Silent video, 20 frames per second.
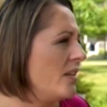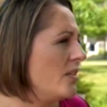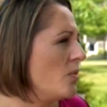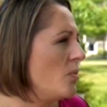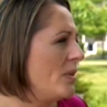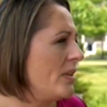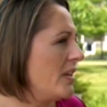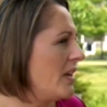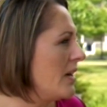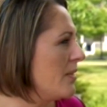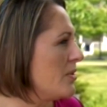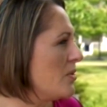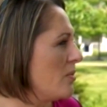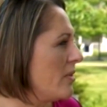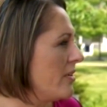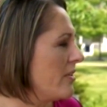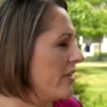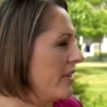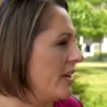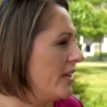the one thing I was
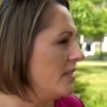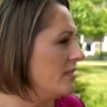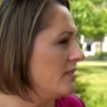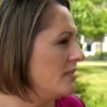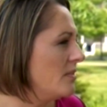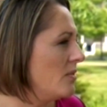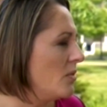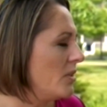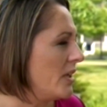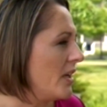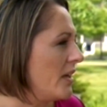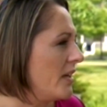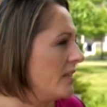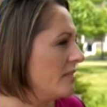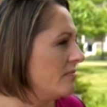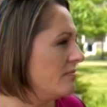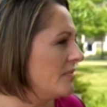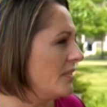wondering when I,